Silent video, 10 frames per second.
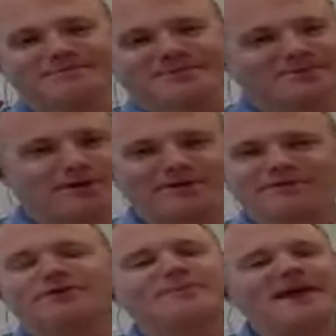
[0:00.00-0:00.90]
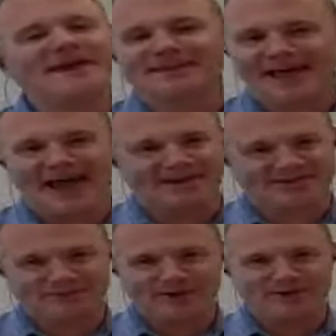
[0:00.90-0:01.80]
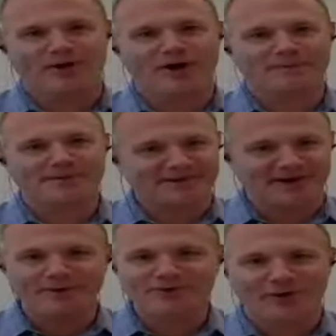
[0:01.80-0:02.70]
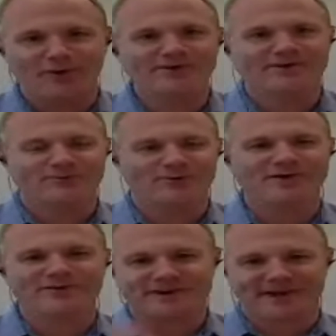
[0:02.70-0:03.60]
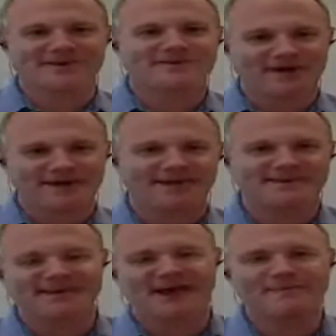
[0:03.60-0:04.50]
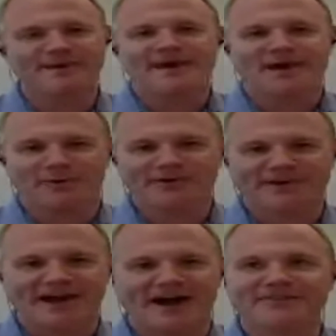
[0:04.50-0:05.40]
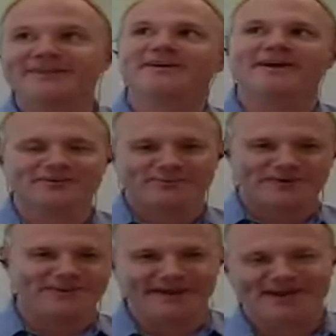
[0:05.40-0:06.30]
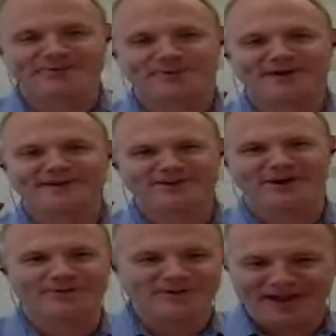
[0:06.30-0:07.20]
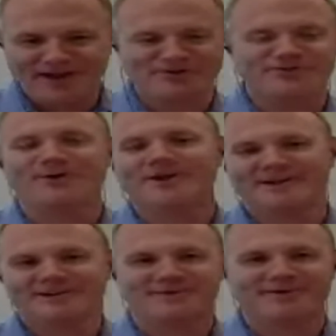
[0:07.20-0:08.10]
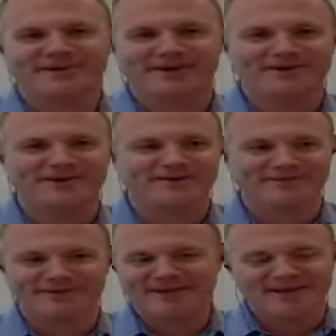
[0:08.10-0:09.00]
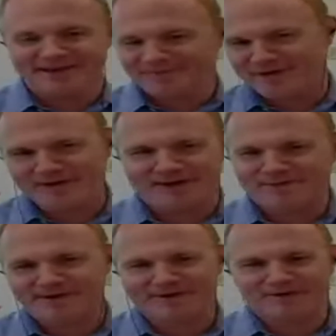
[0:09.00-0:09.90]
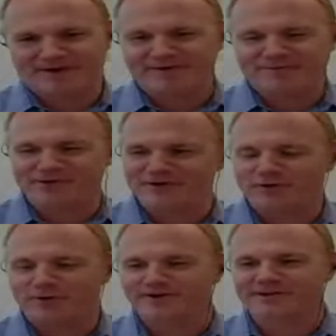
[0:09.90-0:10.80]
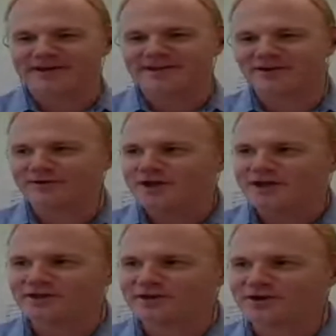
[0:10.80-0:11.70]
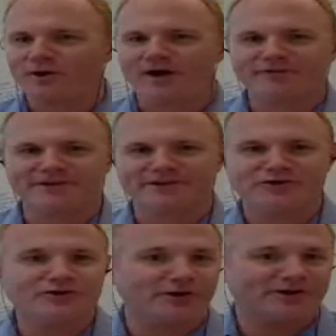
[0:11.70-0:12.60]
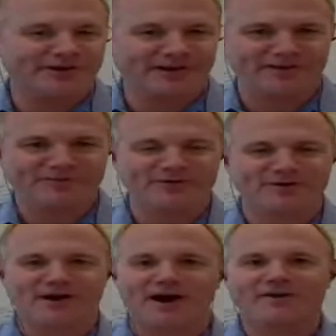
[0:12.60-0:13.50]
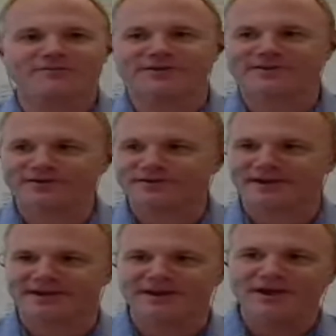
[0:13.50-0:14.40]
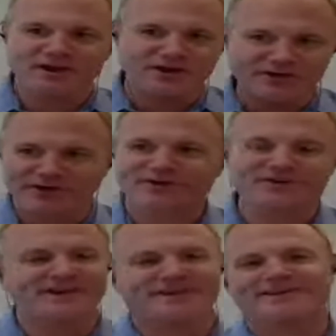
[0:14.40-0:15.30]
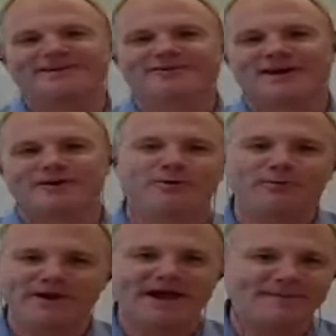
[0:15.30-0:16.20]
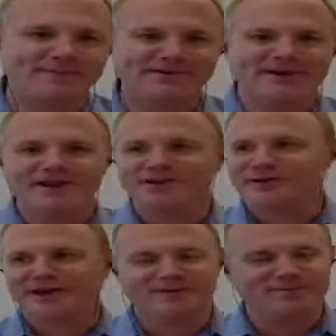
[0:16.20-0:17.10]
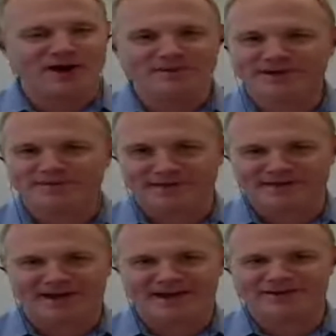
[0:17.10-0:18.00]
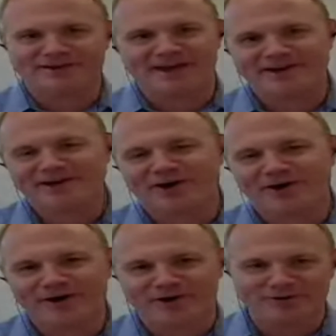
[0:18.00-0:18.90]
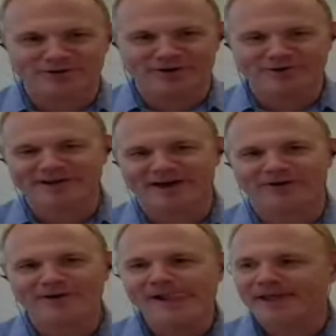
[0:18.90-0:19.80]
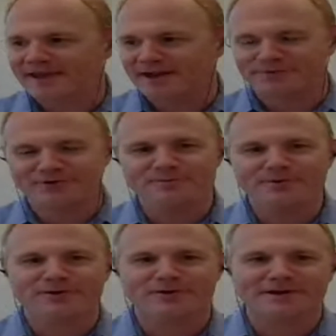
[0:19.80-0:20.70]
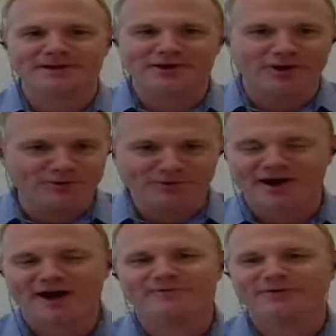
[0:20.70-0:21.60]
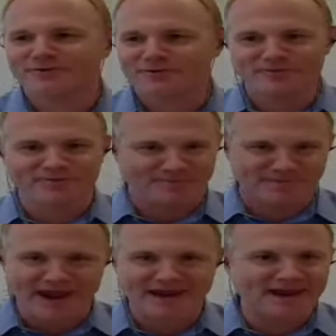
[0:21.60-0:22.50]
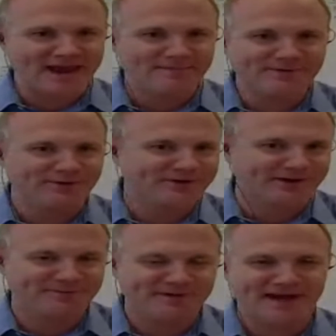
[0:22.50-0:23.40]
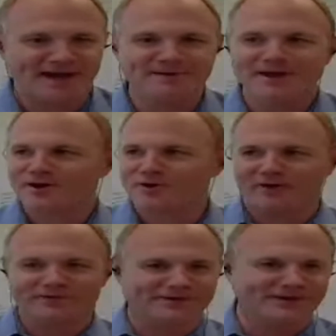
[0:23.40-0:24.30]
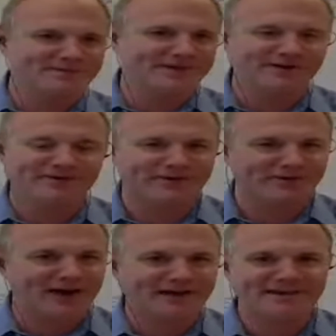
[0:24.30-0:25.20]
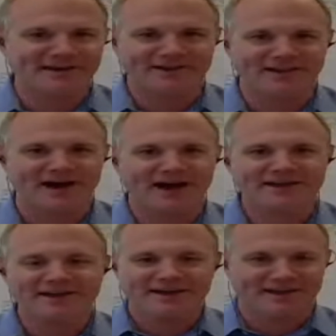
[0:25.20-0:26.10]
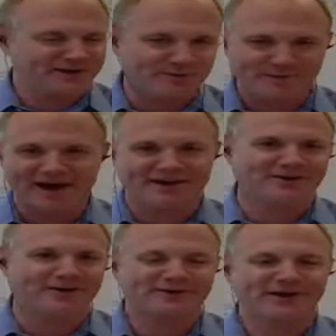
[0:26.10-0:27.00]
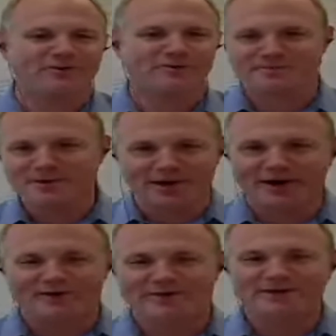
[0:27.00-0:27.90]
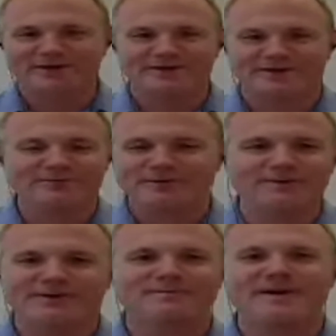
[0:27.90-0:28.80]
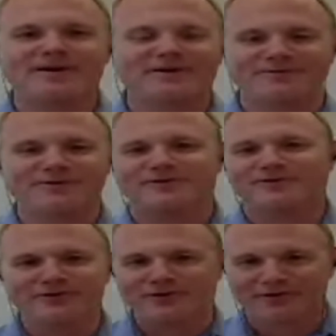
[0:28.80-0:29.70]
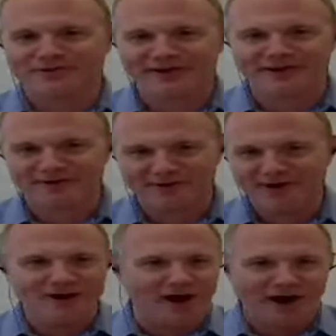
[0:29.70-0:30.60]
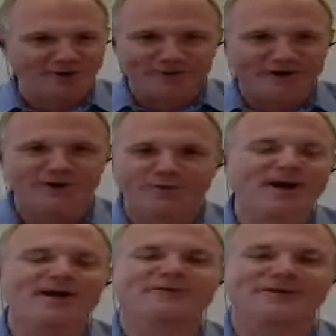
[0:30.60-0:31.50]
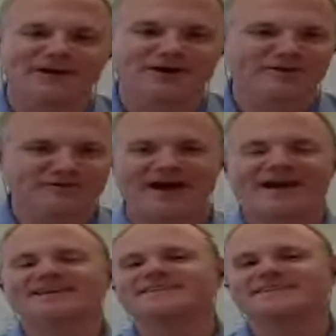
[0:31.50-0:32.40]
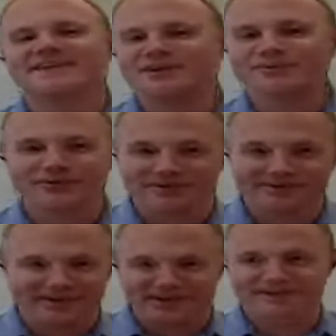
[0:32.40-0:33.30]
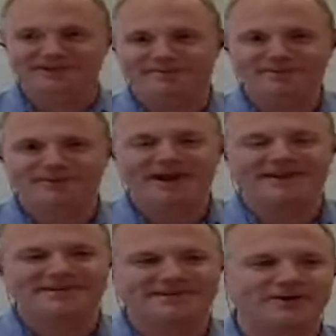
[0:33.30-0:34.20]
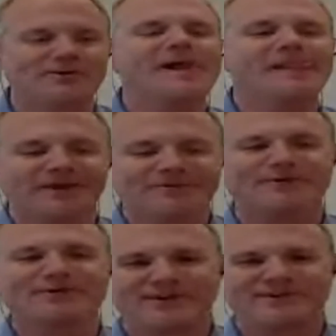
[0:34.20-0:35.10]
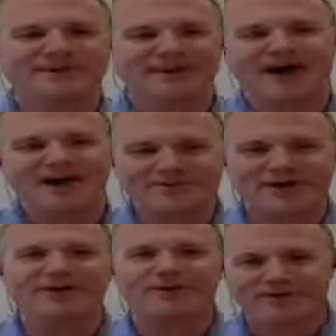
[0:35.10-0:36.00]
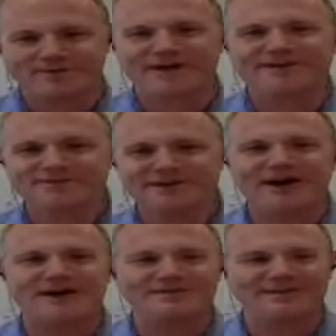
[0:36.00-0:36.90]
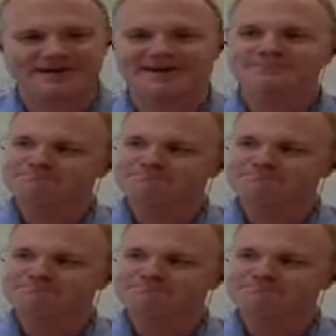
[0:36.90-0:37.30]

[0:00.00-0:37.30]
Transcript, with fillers: just whatever you do, make it last where you are because I was always in a rush to get to my next step. And once I got there, I just wanted the next one. And so I don't think I enjoyed it as much as I could have. And, uh, uh you know, I'm sure you know what it's like. You know, you go off to New York City for a conference and you're thinking, New York City, this is great. Well, what happens? You land probably at midnight, you get in a car, go to your hotel, get up super early, you go into a conference room from 8 a.m. till 6 p.m., go off to some dinner till 9, 10 o'clock, and then you go back to your hotel room. Meanwhile, you it wouldn't have mattered if you were in New York City or Ottawa or wherever. You know, the fact is that you were just in some space, and so that's one of those things that I try to always make some time and say,